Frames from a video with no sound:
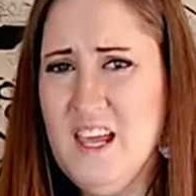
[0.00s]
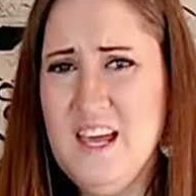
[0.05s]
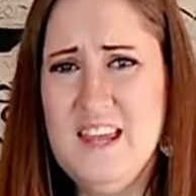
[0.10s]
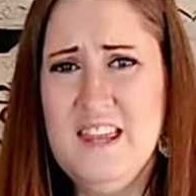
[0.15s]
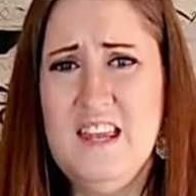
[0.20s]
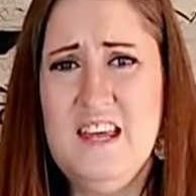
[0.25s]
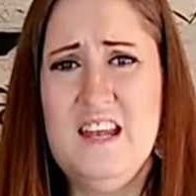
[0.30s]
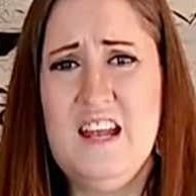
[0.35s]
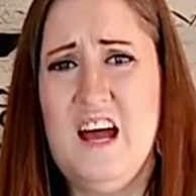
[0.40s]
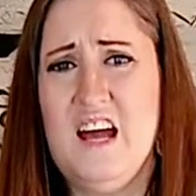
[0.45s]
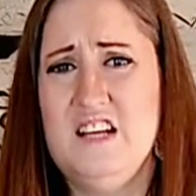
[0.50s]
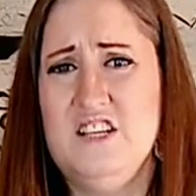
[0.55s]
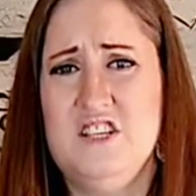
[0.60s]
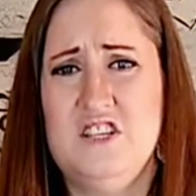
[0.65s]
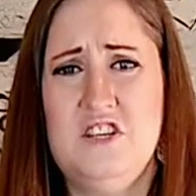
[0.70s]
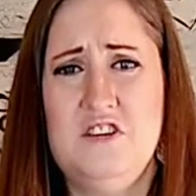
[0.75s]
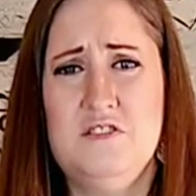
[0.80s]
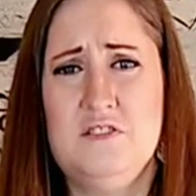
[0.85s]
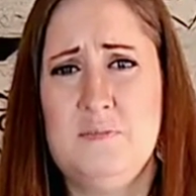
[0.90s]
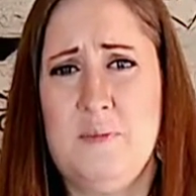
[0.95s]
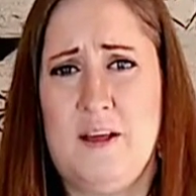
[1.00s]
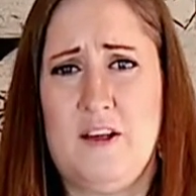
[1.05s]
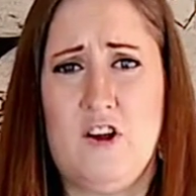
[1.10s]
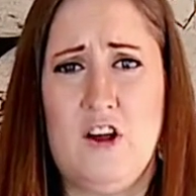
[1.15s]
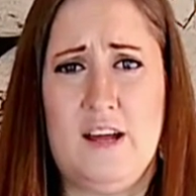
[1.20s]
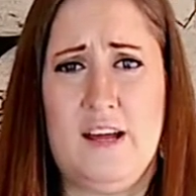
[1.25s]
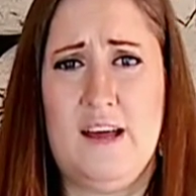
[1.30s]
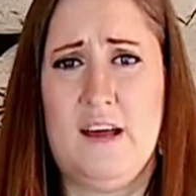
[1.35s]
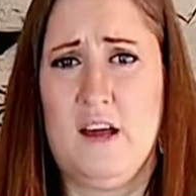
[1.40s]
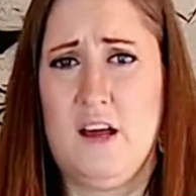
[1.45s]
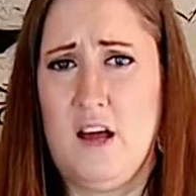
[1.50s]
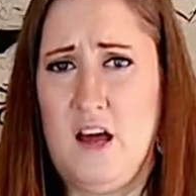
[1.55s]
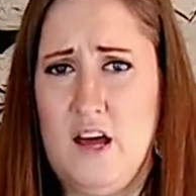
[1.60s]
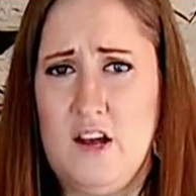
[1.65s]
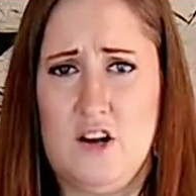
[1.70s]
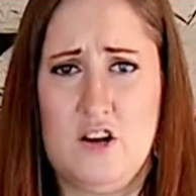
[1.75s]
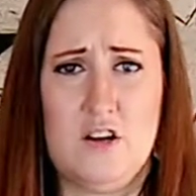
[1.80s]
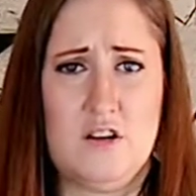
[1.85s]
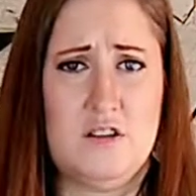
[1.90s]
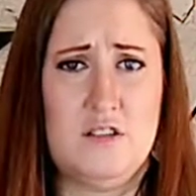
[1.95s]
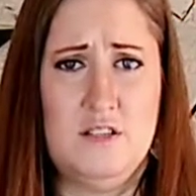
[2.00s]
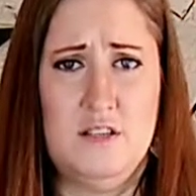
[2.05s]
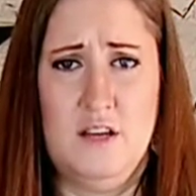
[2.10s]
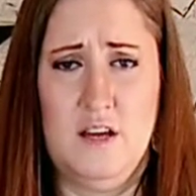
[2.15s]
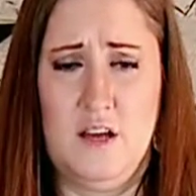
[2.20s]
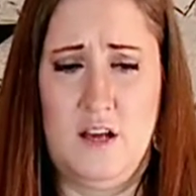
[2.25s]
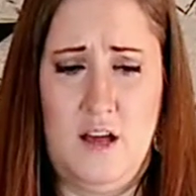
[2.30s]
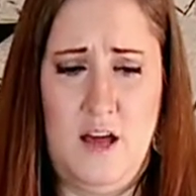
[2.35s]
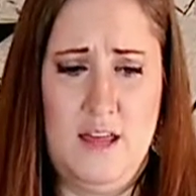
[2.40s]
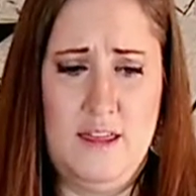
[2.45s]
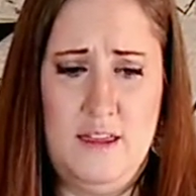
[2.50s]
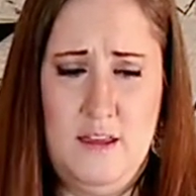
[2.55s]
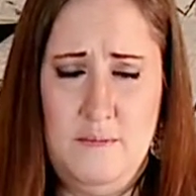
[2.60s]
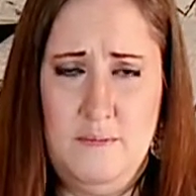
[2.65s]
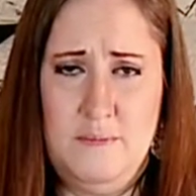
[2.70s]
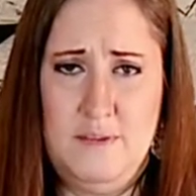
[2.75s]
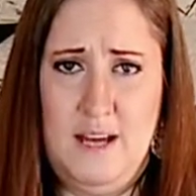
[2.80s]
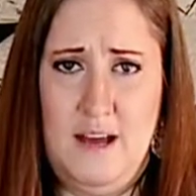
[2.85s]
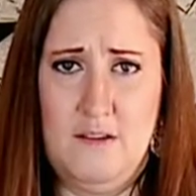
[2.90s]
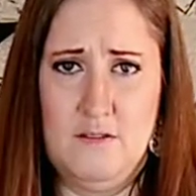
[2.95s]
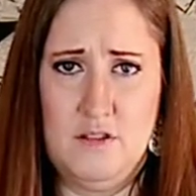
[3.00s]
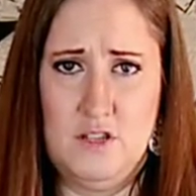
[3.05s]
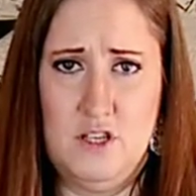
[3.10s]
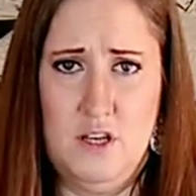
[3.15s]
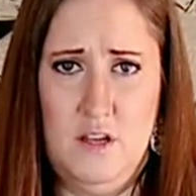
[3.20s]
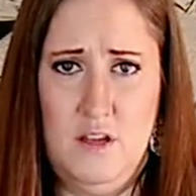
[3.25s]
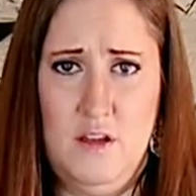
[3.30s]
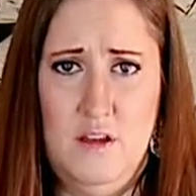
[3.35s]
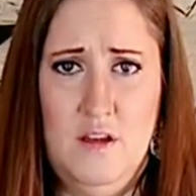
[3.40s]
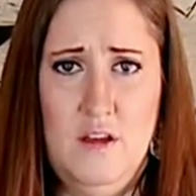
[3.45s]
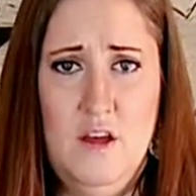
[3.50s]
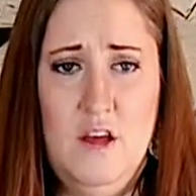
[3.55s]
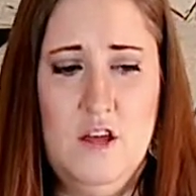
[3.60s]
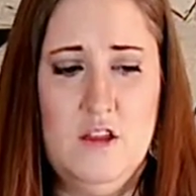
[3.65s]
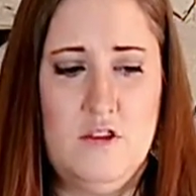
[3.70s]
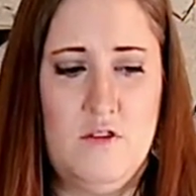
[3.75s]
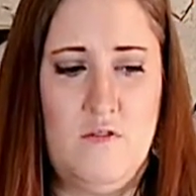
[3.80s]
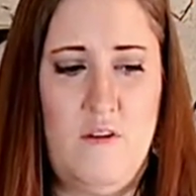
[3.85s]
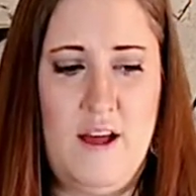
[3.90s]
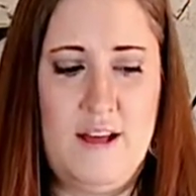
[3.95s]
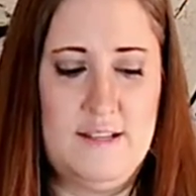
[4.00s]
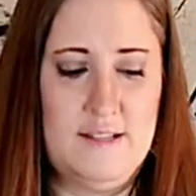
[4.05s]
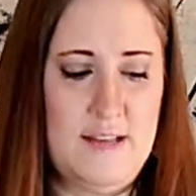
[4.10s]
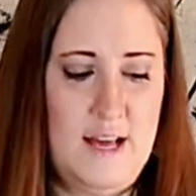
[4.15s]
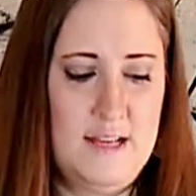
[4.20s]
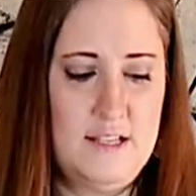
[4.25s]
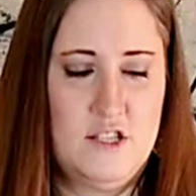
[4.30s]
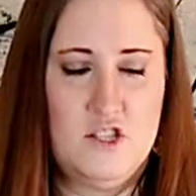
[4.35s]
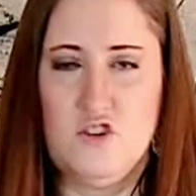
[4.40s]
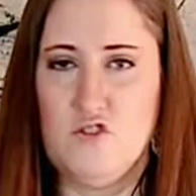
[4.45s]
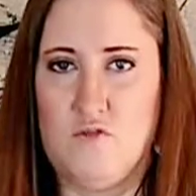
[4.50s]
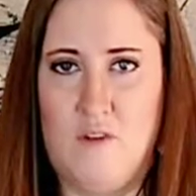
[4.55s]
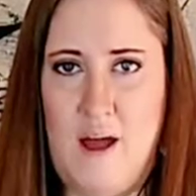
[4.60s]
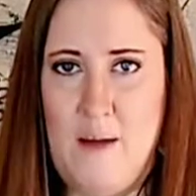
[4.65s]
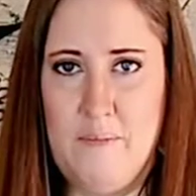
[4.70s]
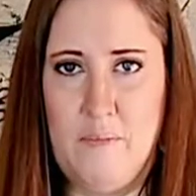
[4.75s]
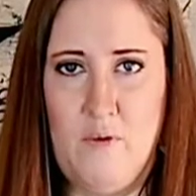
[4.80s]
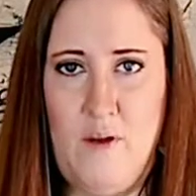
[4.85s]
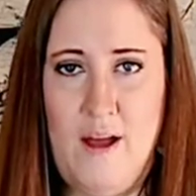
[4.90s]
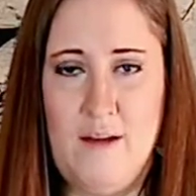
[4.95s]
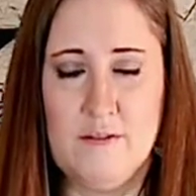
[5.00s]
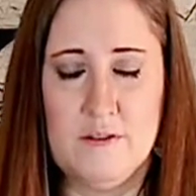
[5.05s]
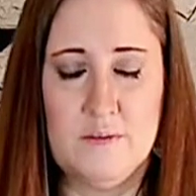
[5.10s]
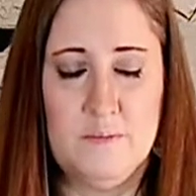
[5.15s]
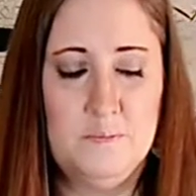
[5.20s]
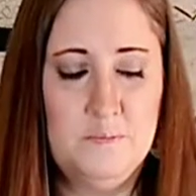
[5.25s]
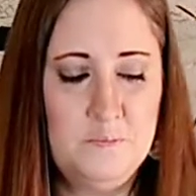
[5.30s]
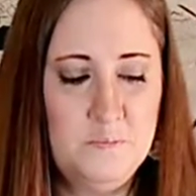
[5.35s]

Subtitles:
And then I just use my Cricut cutter to cut them down to the right size to wrap around.